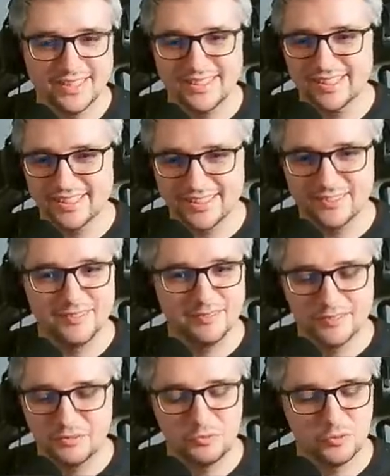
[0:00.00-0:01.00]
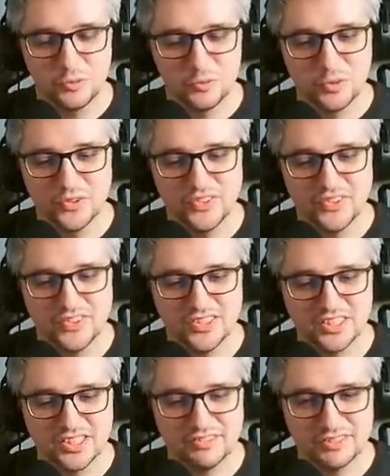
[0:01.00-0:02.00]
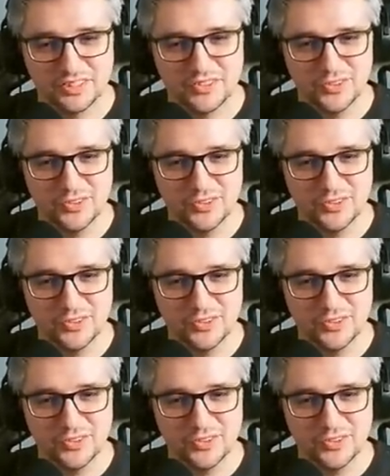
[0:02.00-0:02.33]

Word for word: Yeah, worst decision ever because